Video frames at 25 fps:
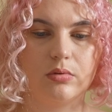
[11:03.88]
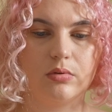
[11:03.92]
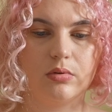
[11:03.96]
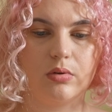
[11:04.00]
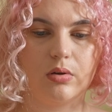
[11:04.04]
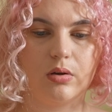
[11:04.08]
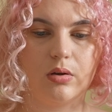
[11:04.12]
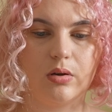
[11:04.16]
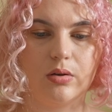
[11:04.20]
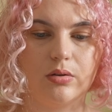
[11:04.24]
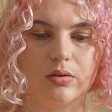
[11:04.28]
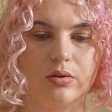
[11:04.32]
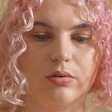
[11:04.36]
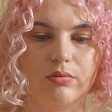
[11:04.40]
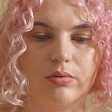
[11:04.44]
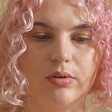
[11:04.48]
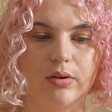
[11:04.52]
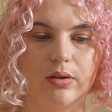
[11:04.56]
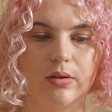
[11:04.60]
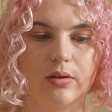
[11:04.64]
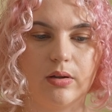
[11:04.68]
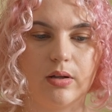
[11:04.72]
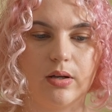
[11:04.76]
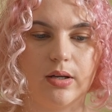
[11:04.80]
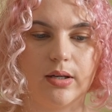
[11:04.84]
No, I don't
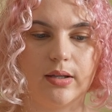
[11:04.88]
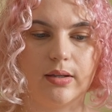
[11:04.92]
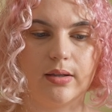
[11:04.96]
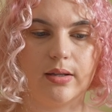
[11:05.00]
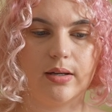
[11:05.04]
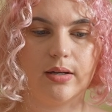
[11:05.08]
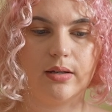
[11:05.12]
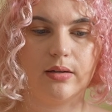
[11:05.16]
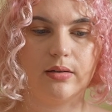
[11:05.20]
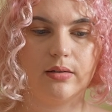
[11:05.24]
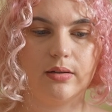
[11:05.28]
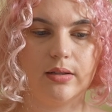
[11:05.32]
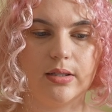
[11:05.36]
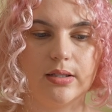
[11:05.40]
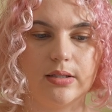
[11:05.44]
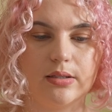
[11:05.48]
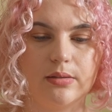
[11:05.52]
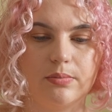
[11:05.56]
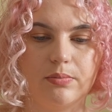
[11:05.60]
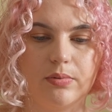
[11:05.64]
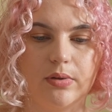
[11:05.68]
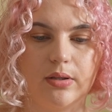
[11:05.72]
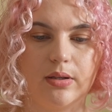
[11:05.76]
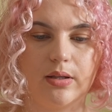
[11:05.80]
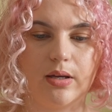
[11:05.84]
really like that.
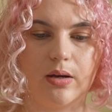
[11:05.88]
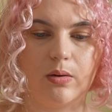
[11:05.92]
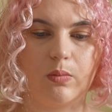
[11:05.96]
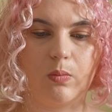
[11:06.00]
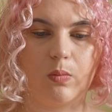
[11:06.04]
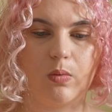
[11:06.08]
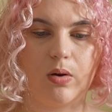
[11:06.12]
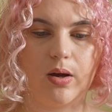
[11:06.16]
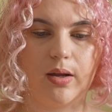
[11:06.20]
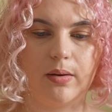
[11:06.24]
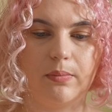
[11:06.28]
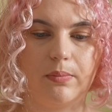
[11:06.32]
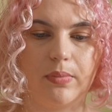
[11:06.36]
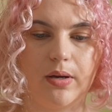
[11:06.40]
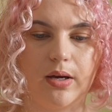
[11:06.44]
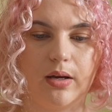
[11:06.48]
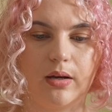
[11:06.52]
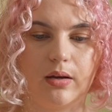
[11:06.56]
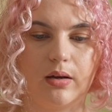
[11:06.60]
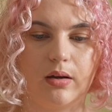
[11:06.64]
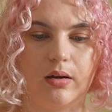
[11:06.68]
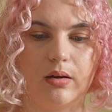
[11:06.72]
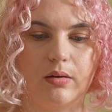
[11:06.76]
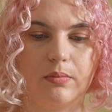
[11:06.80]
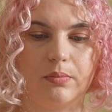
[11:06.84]
Let's bring that white
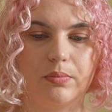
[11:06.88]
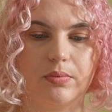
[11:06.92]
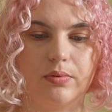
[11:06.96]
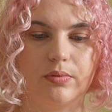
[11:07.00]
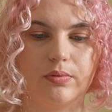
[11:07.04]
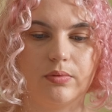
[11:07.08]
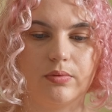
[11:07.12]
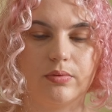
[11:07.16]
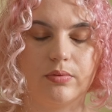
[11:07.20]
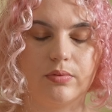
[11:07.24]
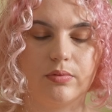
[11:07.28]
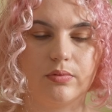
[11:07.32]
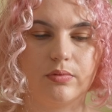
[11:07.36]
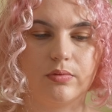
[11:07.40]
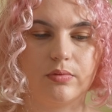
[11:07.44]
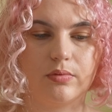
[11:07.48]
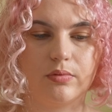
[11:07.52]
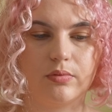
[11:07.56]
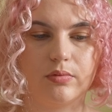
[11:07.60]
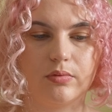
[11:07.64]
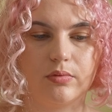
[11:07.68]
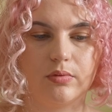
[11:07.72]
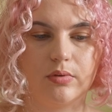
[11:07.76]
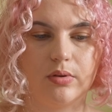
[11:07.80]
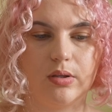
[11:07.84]
back up.
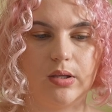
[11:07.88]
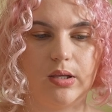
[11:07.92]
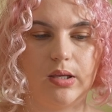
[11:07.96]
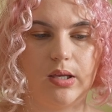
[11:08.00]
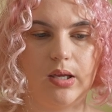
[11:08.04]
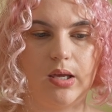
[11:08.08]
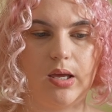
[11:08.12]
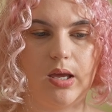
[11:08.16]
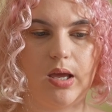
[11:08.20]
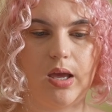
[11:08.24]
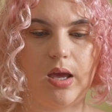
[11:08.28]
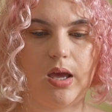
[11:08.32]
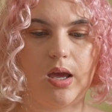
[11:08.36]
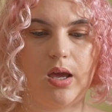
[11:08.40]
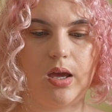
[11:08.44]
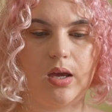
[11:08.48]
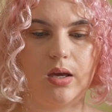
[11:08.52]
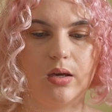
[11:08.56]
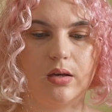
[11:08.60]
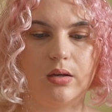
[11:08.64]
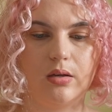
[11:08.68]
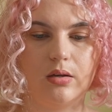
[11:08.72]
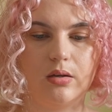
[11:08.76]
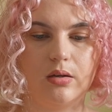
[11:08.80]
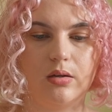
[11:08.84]
Yeah.
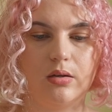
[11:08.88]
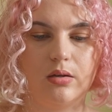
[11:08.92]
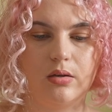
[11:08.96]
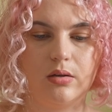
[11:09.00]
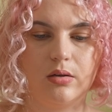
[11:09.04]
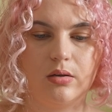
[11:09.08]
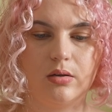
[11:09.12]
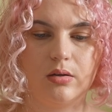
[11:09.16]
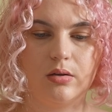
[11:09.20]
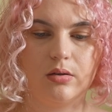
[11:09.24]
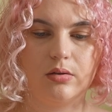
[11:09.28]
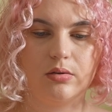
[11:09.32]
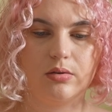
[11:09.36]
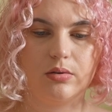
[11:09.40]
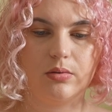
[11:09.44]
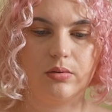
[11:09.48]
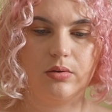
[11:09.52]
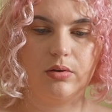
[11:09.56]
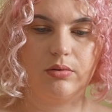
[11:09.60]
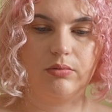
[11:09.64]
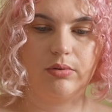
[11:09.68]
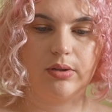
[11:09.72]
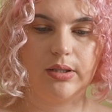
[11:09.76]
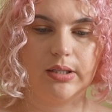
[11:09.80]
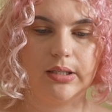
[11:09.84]
So I
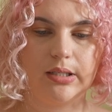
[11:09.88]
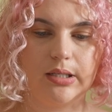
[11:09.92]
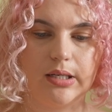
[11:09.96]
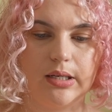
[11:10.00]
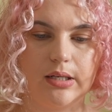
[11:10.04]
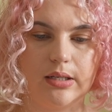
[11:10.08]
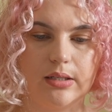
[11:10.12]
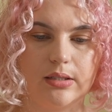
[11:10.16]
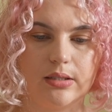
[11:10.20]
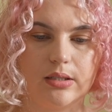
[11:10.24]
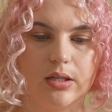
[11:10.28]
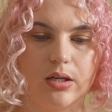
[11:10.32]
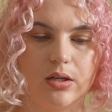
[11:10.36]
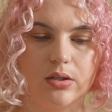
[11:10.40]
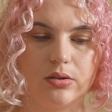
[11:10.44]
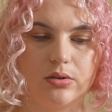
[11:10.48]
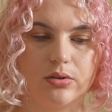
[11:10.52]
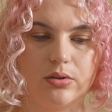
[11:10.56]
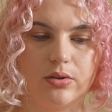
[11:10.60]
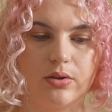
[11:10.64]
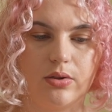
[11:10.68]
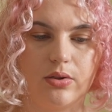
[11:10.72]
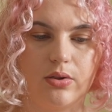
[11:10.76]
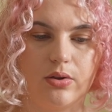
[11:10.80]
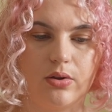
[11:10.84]
don't really need to
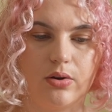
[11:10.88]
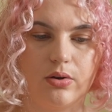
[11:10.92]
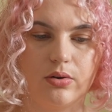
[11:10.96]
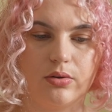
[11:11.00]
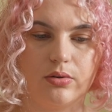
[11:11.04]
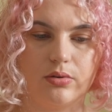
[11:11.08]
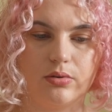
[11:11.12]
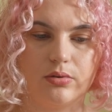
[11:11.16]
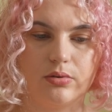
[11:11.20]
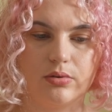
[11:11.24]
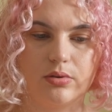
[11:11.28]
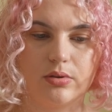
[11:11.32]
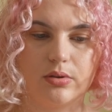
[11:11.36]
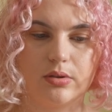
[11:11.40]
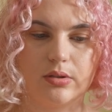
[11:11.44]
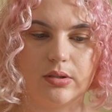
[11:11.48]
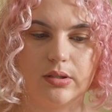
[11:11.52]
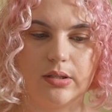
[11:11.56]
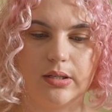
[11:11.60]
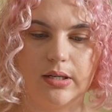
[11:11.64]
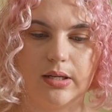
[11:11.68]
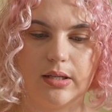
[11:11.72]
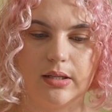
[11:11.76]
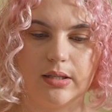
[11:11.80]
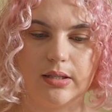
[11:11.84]
touch those.
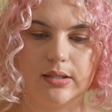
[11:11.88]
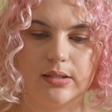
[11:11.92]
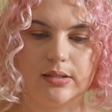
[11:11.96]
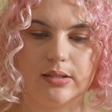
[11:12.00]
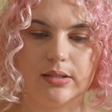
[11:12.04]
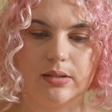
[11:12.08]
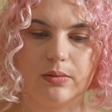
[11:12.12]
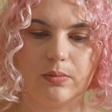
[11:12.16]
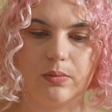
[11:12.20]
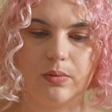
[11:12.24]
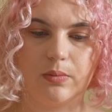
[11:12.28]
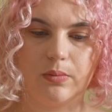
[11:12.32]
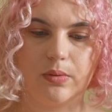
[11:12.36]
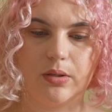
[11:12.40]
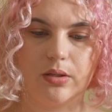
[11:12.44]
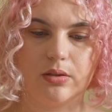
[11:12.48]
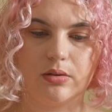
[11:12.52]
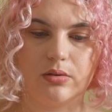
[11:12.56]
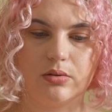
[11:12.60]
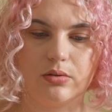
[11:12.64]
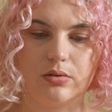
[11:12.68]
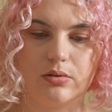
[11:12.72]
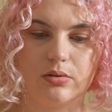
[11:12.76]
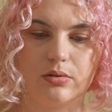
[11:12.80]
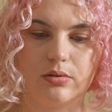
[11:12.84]
Now let's see what we
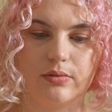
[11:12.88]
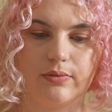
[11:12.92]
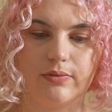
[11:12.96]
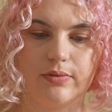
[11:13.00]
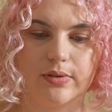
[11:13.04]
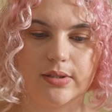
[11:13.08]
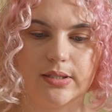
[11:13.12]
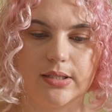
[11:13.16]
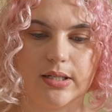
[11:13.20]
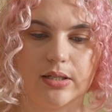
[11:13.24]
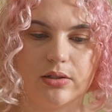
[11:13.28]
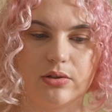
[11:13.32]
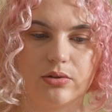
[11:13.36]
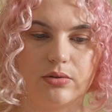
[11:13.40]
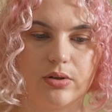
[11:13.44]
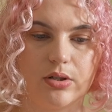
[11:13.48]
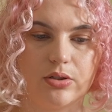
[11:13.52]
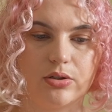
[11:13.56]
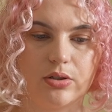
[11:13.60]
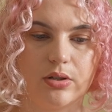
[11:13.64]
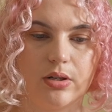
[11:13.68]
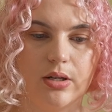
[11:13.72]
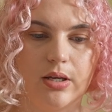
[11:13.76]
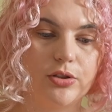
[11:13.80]
can do for saturation.